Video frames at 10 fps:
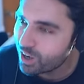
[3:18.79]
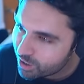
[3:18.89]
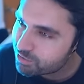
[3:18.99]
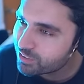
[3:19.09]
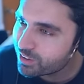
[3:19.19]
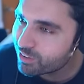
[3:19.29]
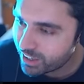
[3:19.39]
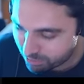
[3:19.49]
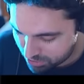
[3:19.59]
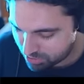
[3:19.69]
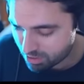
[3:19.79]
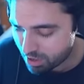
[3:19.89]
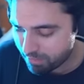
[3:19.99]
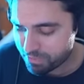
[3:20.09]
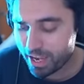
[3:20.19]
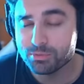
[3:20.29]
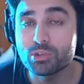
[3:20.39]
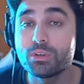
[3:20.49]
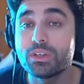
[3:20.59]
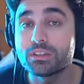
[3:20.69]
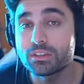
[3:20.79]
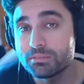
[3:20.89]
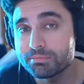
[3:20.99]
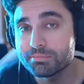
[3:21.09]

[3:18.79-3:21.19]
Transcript: offer right which is absolutely nothing